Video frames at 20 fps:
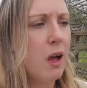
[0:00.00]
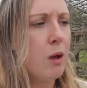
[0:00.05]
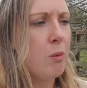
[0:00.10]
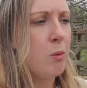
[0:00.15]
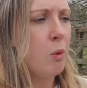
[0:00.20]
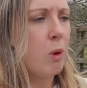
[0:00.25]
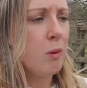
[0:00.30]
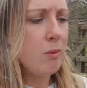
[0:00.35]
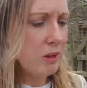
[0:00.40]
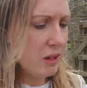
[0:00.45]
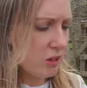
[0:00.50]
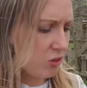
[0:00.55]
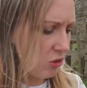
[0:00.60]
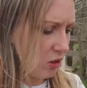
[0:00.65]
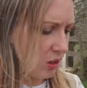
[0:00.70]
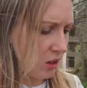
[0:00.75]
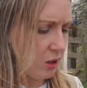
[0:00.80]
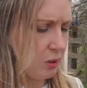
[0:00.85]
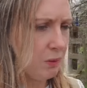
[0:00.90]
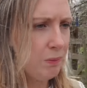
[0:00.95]
What I'm going to
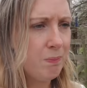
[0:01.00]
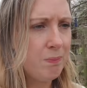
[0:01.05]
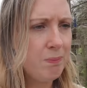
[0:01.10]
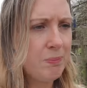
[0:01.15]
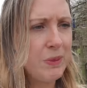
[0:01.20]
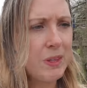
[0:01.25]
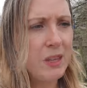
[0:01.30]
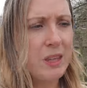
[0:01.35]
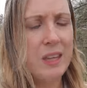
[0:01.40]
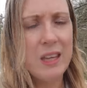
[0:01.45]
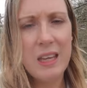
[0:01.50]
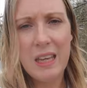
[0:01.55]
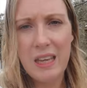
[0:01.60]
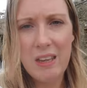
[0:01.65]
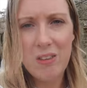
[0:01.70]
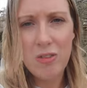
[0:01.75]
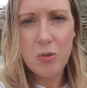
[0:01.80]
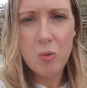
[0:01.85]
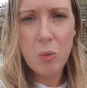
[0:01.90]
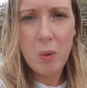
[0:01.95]
do
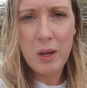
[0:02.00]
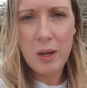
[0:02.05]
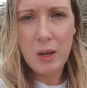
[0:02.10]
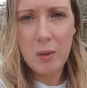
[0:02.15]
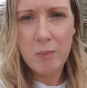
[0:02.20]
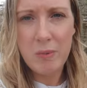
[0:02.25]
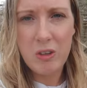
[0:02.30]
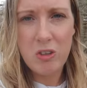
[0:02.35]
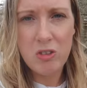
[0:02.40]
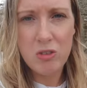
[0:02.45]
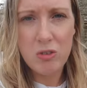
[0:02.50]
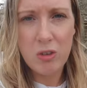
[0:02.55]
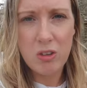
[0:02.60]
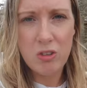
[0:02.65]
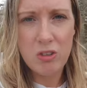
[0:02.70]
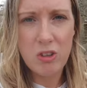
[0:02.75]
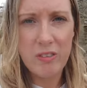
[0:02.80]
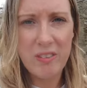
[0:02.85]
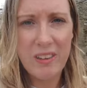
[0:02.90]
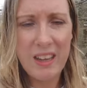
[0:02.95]
is twine up these
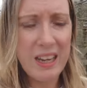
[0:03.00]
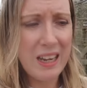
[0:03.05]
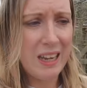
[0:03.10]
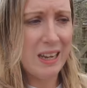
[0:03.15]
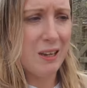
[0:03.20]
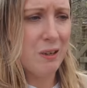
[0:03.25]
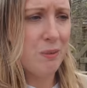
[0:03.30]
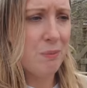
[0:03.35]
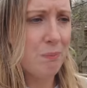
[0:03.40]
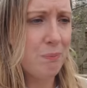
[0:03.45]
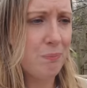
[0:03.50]
structures here.